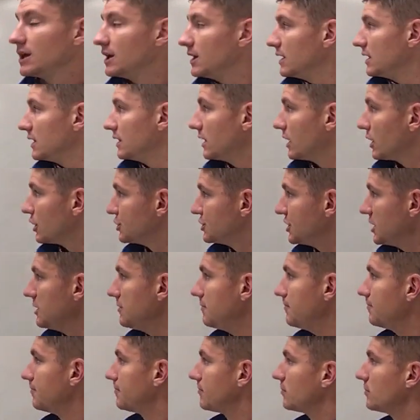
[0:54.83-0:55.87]
Letter G.
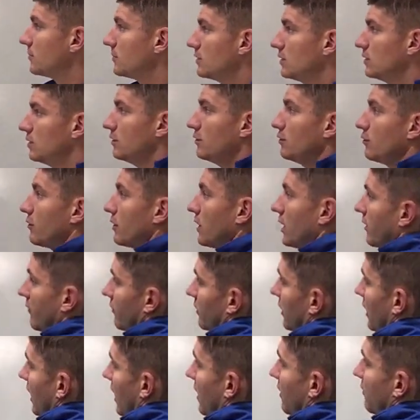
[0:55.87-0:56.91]
You've given
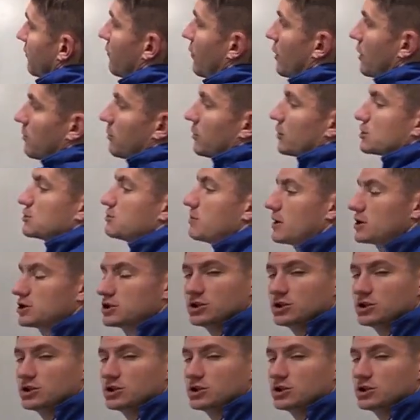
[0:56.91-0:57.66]
a variable expression.